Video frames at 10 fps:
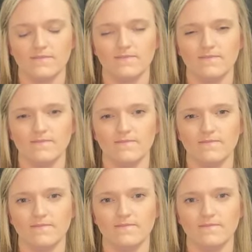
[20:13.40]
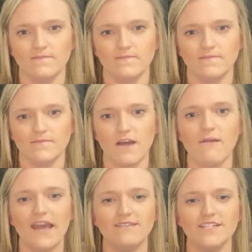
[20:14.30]
Hmm. I
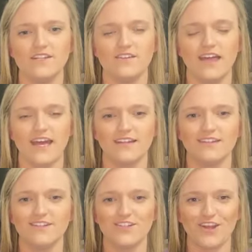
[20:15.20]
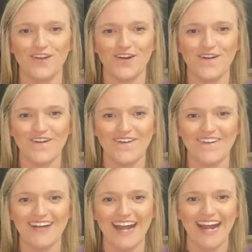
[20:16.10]
may have to do that and then show y'all.
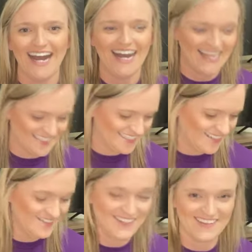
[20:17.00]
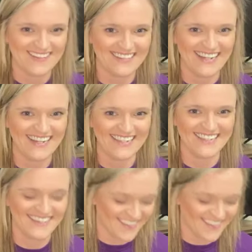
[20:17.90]
I'm so excited.